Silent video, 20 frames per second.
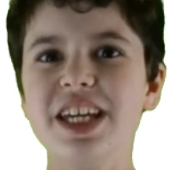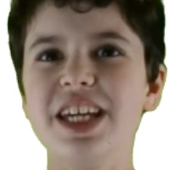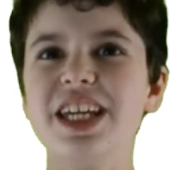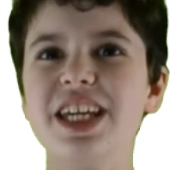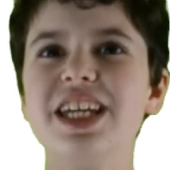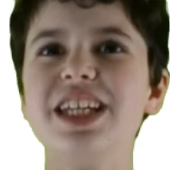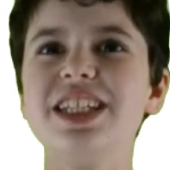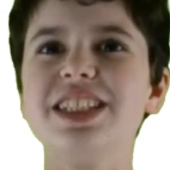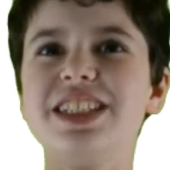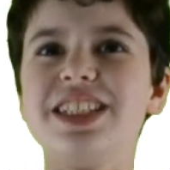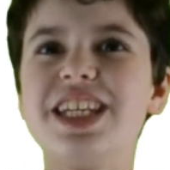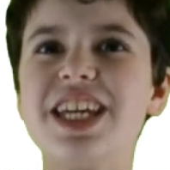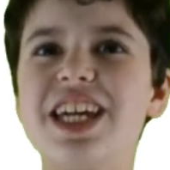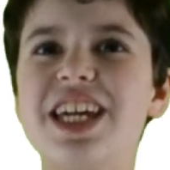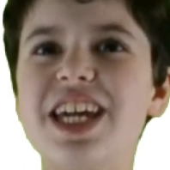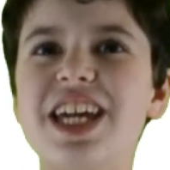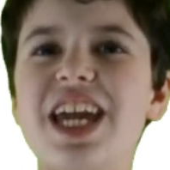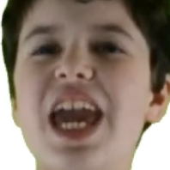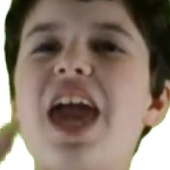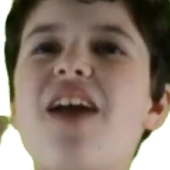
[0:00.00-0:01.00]
is
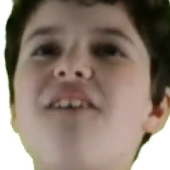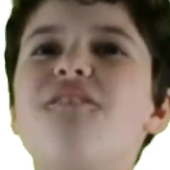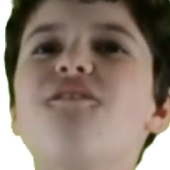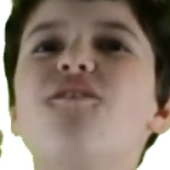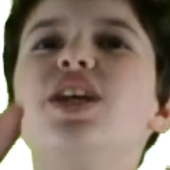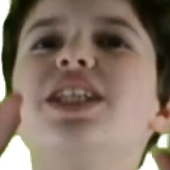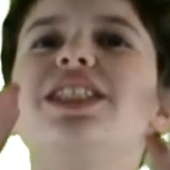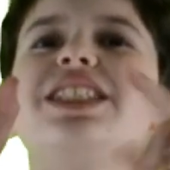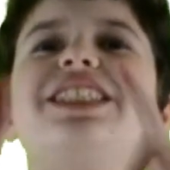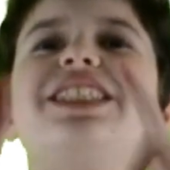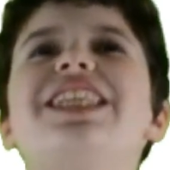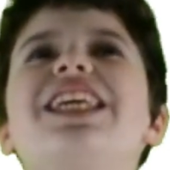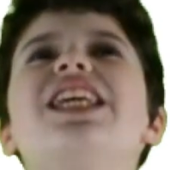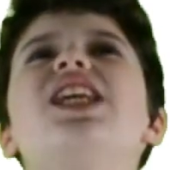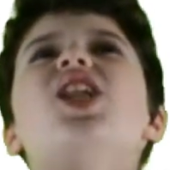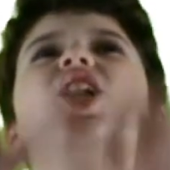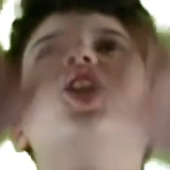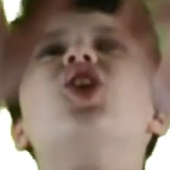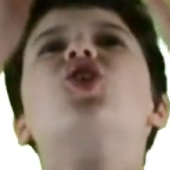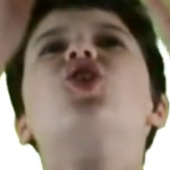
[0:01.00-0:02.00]
taking every
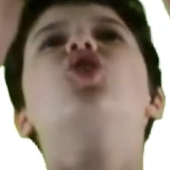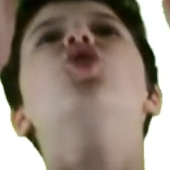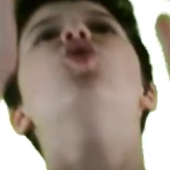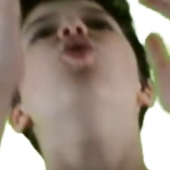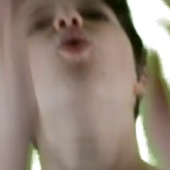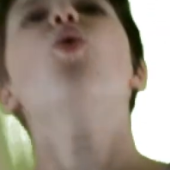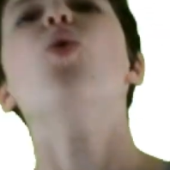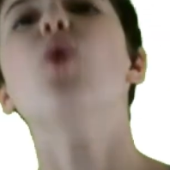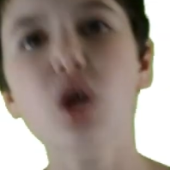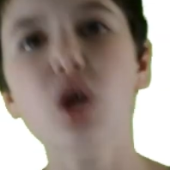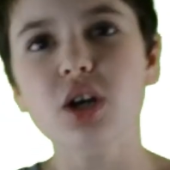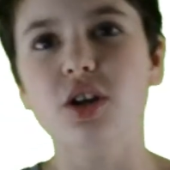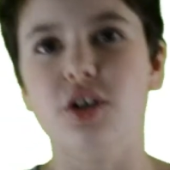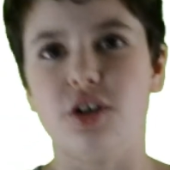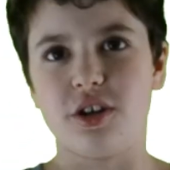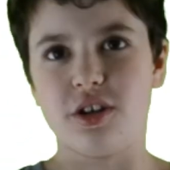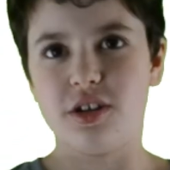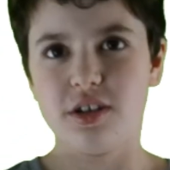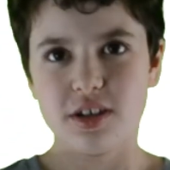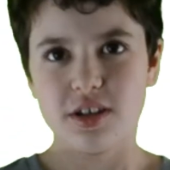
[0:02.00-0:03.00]
single
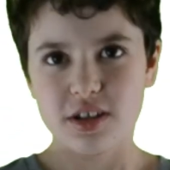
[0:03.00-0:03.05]
corner